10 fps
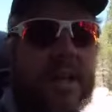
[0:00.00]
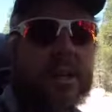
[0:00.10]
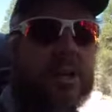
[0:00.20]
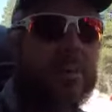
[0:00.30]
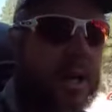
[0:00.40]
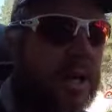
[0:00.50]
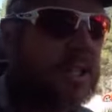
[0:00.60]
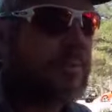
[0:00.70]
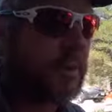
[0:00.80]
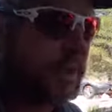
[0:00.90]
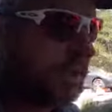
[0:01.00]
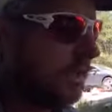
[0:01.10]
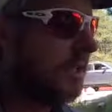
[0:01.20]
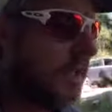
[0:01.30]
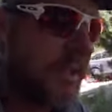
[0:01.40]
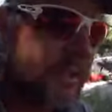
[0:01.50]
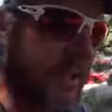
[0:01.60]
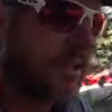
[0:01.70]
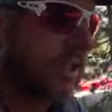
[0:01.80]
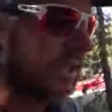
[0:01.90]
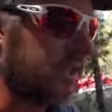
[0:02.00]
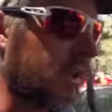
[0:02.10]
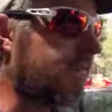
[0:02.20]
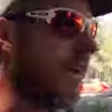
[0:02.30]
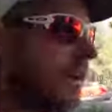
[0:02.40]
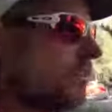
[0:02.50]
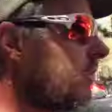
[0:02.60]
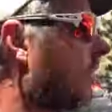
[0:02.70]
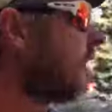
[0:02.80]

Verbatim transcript: our goodbyes, but they just hike a lot faster than